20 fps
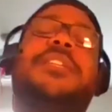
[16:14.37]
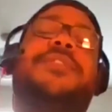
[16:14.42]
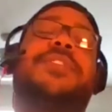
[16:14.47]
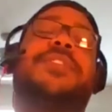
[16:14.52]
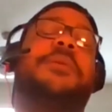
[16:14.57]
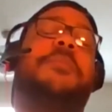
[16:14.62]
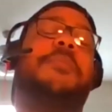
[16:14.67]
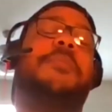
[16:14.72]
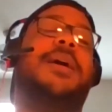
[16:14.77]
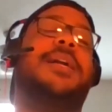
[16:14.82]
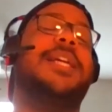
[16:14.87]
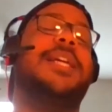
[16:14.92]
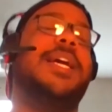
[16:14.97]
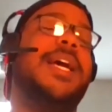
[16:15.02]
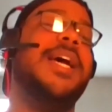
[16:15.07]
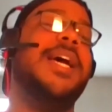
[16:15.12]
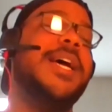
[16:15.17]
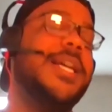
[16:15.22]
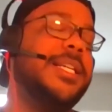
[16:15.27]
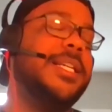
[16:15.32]
for somebody,
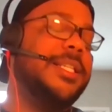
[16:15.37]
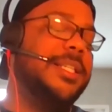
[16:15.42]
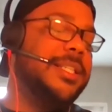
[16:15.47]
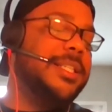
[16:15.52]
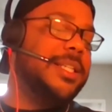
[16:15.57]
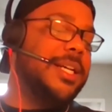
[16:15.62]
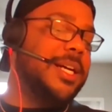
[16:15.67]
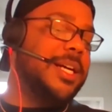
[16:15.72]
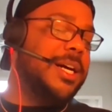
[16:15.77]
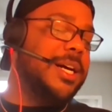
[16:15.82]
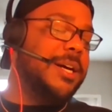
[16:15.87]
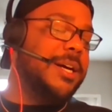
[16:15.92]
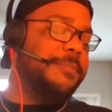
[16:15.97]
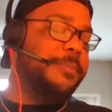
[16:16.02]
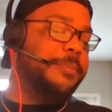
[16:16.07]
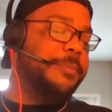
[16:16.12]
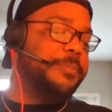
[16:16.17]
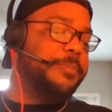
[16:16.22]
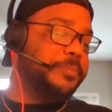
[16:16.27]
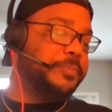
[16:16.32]
and
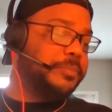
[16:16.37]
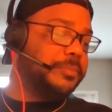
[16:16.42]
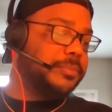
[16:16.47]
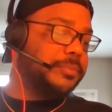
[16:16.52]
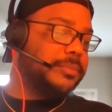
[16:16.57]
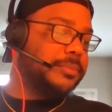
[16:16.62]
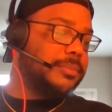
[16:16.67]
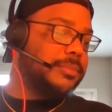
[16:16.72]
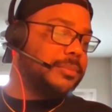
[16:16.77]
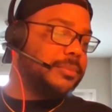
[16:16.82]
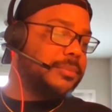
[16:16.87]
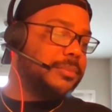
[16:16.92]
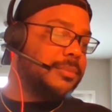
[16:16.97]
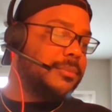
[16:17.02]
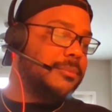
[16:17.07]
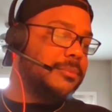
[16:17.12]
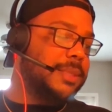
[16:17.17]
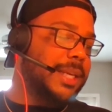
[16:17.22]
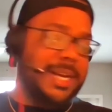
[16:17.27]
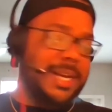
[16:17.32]

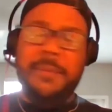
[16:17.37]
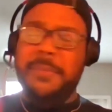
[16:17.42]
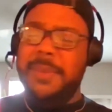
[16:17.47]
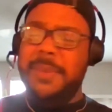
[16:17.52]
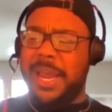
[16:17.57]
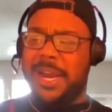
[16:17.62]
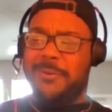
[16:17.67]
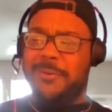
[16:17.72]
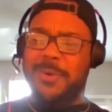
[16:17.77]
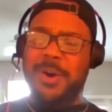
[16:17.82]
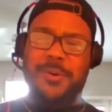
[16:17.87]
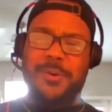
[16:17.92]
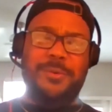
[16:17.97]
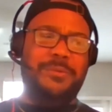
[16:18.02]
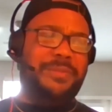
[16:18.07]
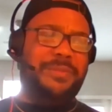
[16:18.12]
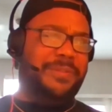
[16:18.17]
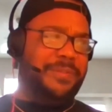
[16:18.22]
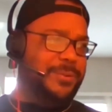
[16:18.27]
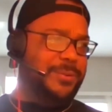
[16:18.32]
I'm like, whoa,
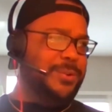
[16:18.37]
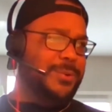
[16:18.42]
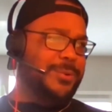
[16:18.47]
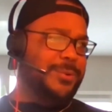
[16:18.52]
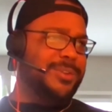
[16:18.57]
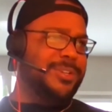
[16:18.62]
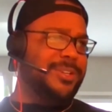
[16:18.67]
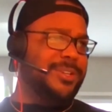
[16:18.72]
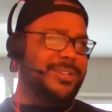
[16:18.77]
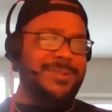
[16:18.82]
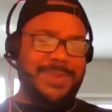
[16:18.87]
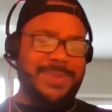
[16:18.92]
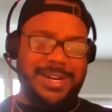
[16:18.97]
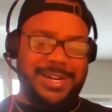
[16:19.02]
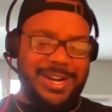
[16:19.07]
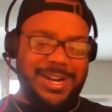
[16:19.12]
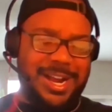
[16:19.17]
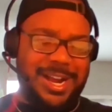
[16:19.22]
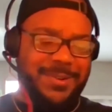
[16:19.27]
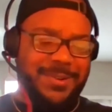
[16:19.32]
food. Oh my
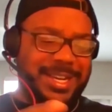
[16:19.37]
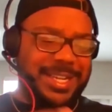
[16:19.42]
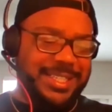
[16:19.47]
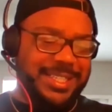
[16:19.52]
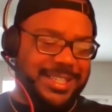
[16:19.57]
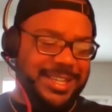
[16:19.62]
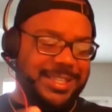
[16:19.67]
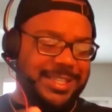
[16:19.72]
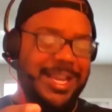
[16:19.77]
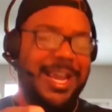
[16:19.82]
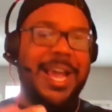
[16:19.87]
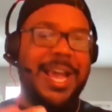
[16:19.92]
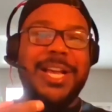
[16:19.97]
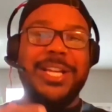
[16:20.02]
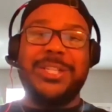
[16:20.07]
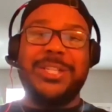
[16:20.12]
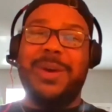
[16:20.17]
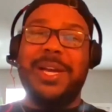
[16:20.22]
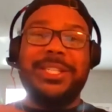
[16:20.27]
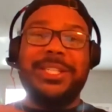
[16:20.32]
God, what is this?
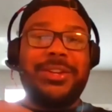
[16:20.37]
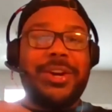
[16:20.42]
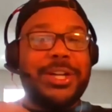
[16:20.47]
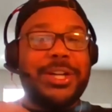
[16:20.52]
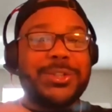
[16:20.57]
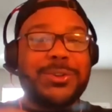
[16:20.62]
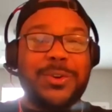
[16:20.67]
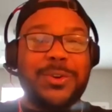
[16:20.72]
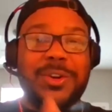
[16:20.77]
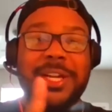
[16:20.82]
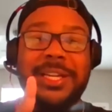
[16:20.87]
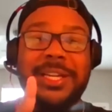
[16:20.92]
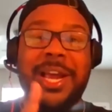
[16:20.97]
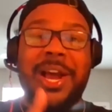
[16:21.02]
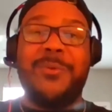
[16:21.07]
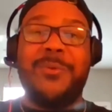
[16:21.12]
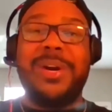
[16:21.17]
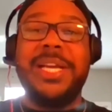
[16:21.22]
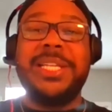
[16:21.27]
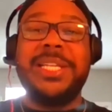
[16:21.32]
So I start scrolling
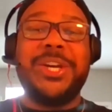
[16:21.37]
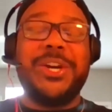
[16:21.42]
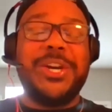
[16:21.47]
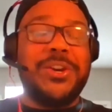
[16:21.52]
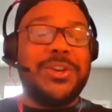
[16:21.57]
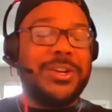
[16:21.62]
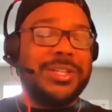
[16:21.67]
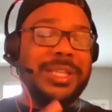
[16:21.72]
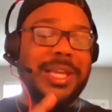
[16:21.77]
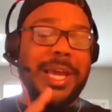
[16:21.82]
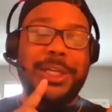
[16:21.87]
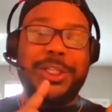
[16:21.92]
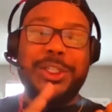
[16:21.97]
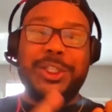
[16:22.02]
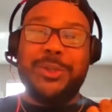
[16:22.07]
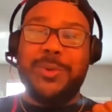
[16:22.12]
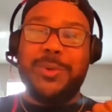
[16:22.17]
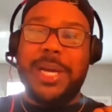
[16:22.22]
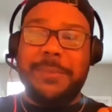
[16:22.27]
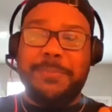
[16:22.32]
down. When I tell you there's like
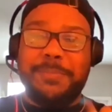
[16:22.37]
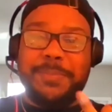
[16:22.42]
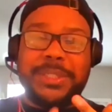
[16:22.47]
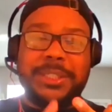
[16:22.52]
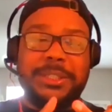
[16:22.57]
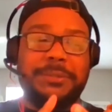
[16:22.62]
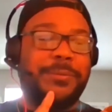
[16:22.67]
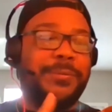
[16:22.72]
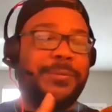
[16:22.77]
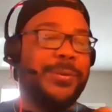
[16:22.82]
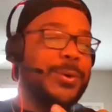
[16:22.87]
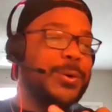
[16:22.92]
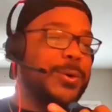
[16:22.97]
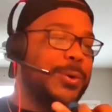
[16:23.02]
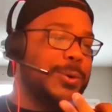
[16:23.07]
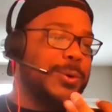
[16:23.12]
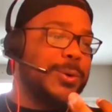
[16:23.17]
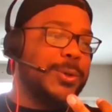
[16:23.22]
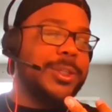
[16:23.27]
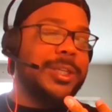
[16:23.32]
trips,
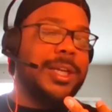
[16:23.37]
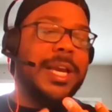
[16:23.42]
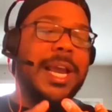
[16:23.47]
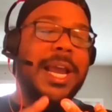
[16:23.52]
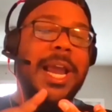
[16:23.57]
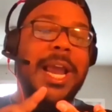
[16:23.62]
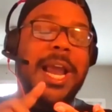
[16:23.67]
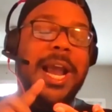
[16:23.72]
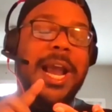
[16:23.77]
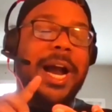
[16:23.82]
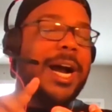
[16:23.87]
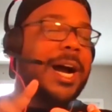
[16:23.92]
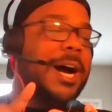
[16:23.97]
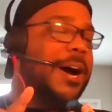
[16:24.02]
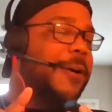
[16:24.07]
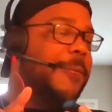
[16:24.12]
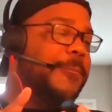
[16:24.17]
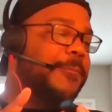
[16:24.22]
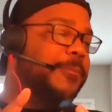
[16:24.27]
food, um,